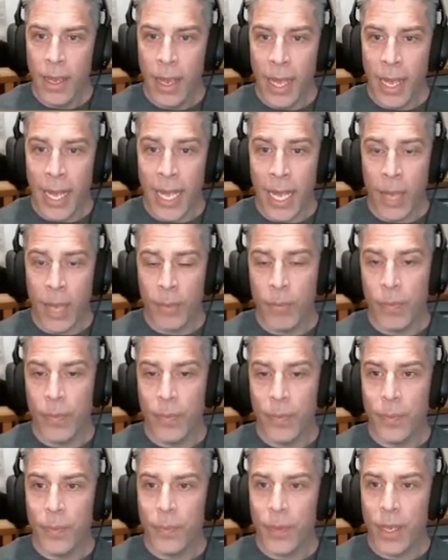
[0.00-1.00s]
For
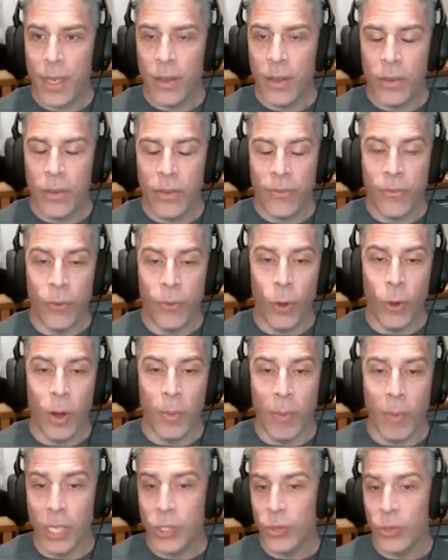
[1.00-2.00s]

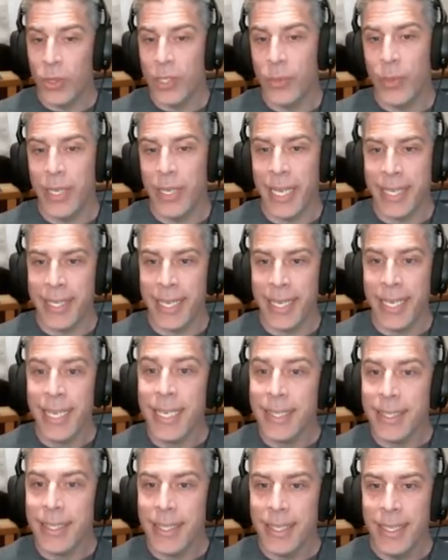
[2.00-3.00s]
modules we'd like to
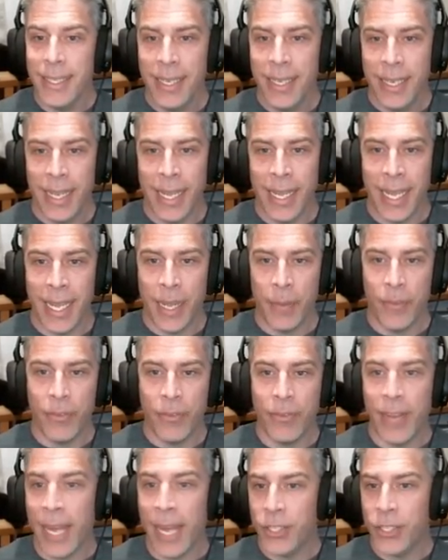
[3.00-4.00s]
eat,
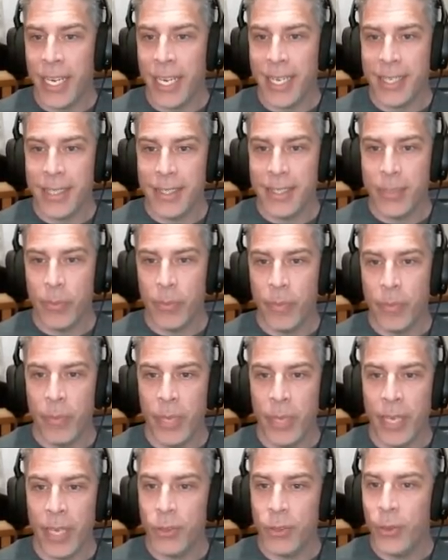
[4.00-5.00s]
flat checks,
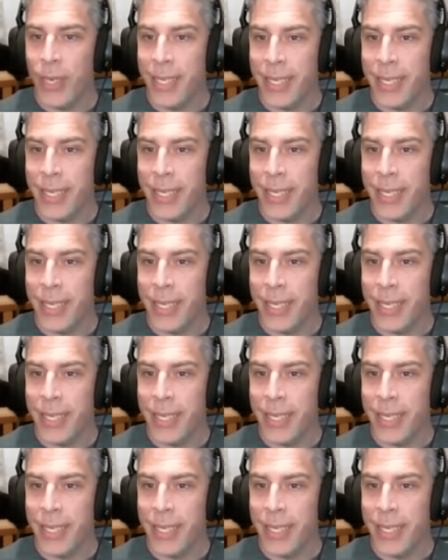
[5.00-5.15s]
PF2e